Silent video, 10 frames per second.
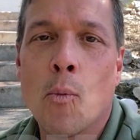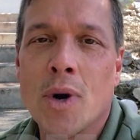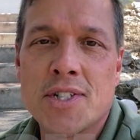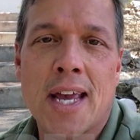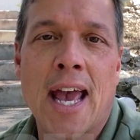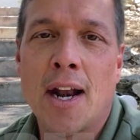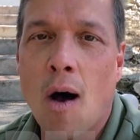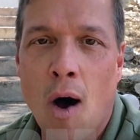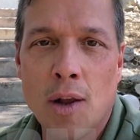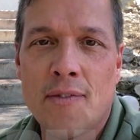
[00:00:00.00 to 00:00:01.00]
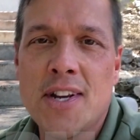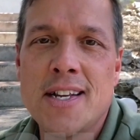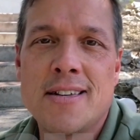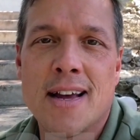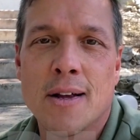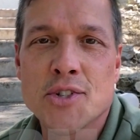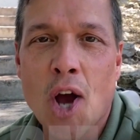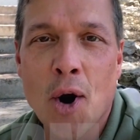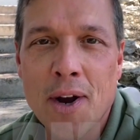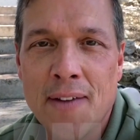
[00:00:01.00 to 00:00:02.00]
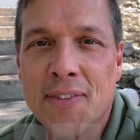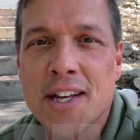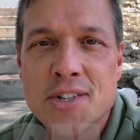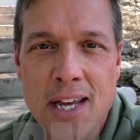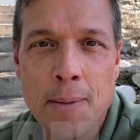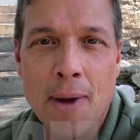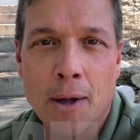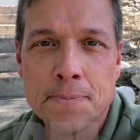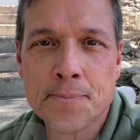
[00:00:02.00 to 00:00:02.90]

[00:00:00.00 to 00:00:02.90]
Once again, all of the details are in this email.